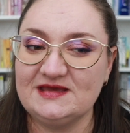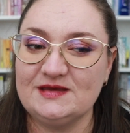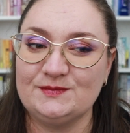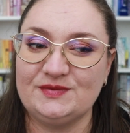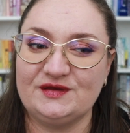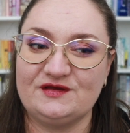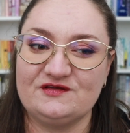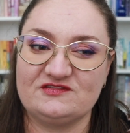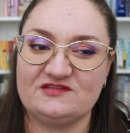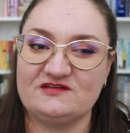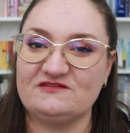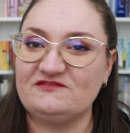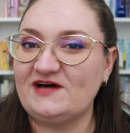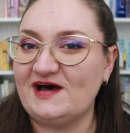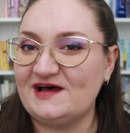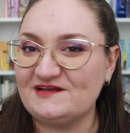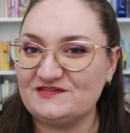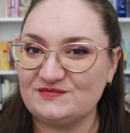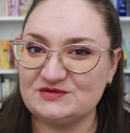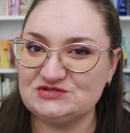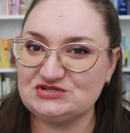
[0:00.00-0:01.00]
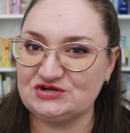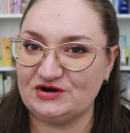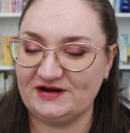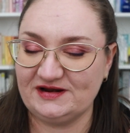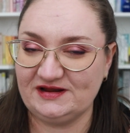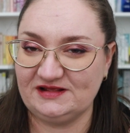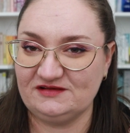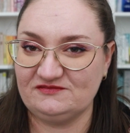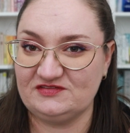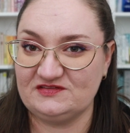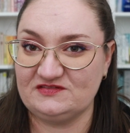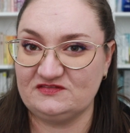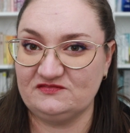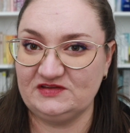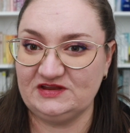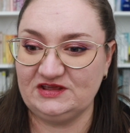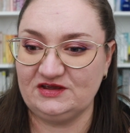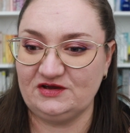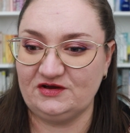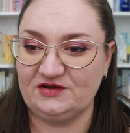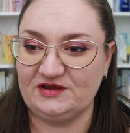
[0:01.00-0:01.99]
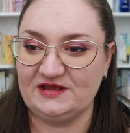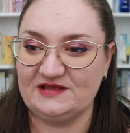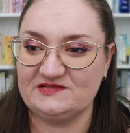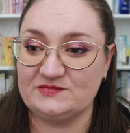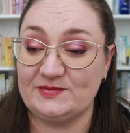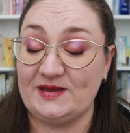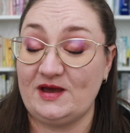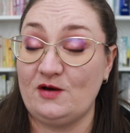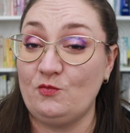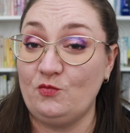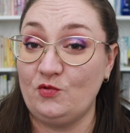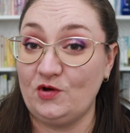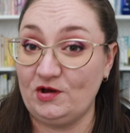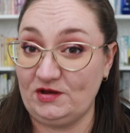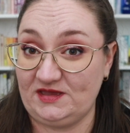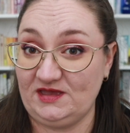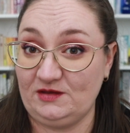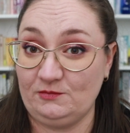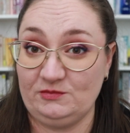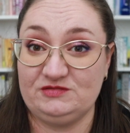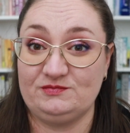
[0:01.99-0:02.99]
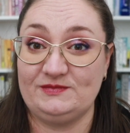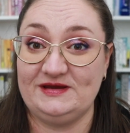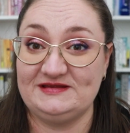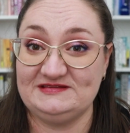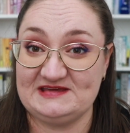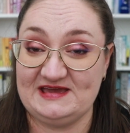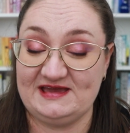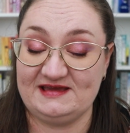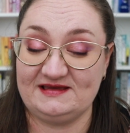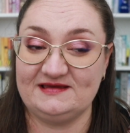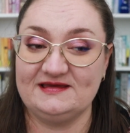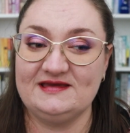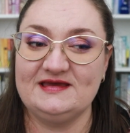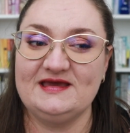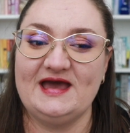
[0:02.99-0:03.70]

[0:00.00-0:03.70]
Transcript: because the vast majority of this video is about working with my deck,